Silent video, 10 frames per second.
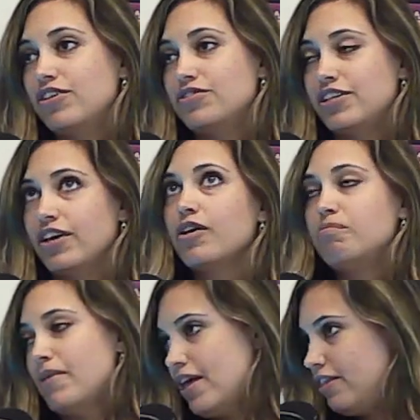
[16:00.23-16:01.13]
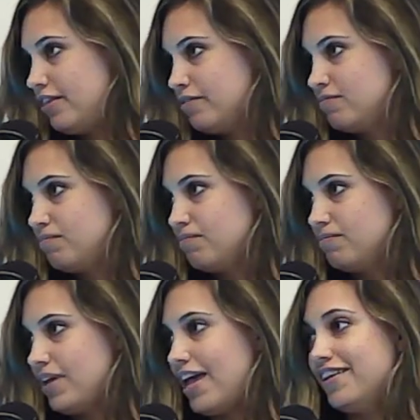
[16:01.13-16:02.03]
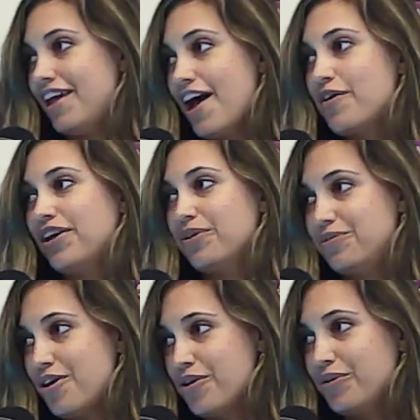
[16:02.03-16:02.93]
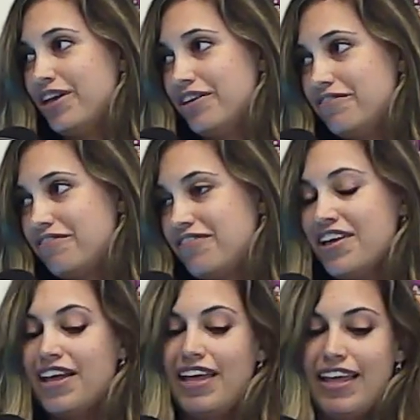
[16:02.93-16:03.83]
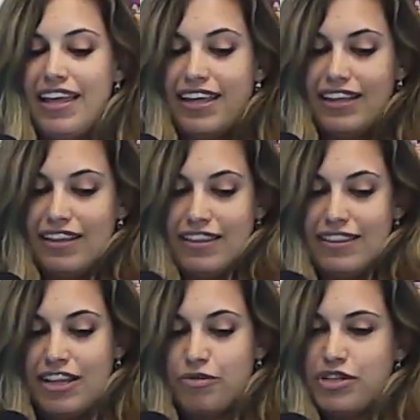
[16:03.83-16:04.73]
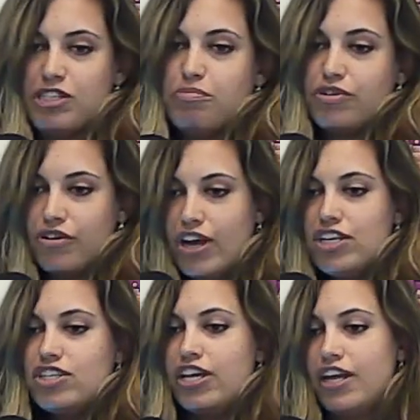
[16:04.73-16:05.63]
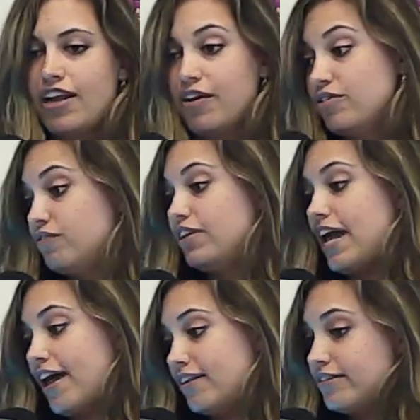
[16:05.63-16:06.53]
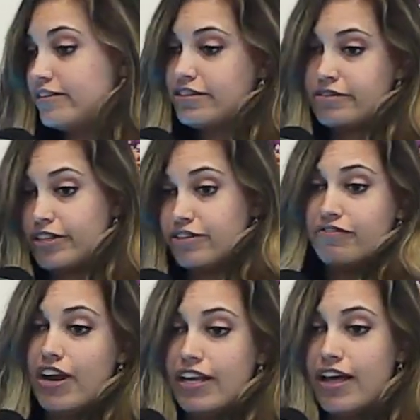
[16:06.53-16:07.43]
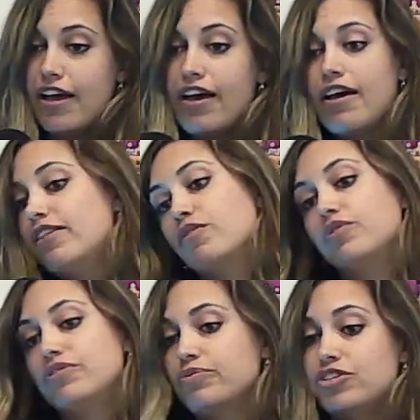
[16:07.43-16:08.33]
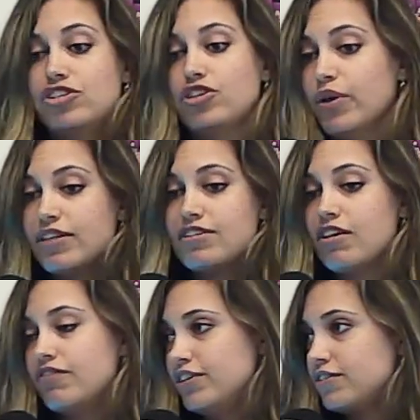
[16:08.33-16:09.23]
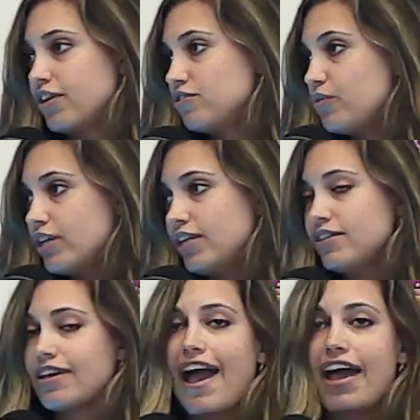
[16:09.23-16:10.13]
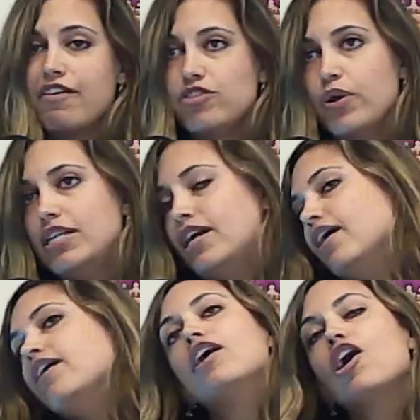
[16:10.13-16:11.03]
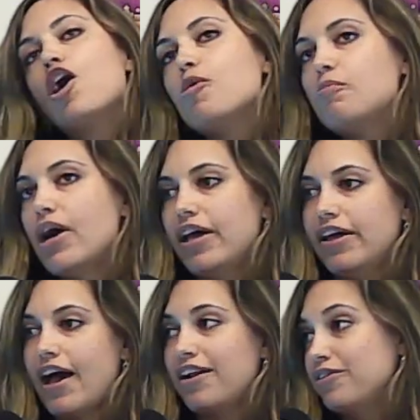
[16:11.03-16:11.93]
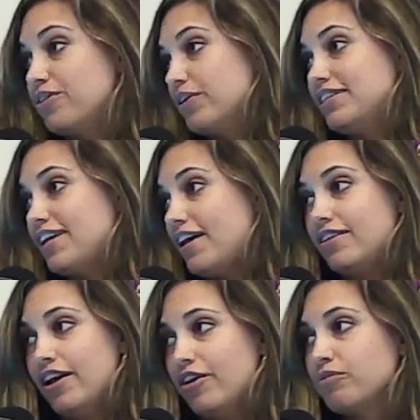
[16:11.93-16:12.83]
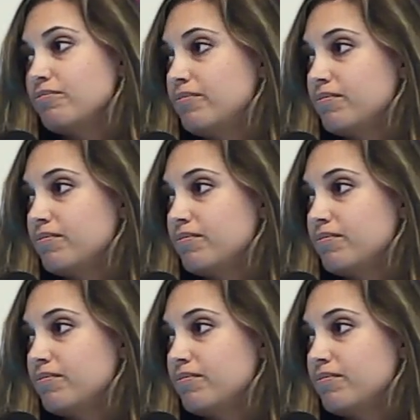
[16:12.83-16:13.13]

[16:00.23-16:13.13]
using meth. And now I don't know if it was a progression. I don't know if he has schizophrenia that was just showing itself in his young 20s. Right. Like, I have no idea but I don't know where he's at now. You